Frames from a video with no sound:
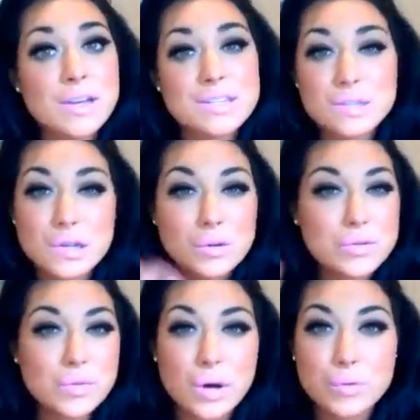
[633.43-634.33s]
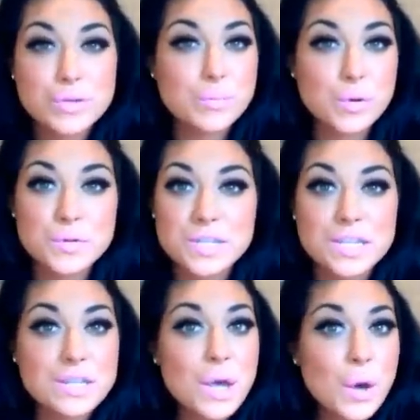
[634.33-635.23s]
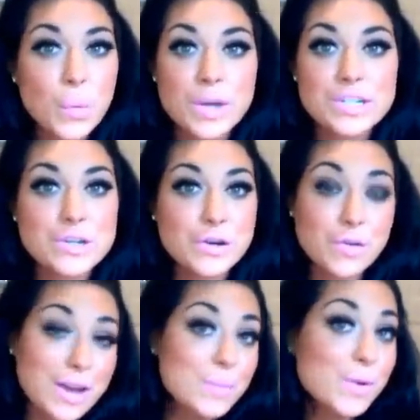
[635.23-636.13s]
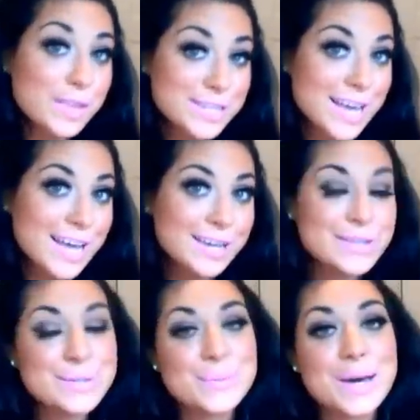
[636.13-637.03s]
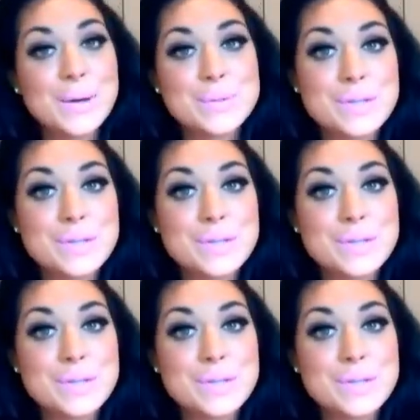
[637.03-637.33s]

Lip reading: It's lots of golds and bronzes, which look great with a tan as well.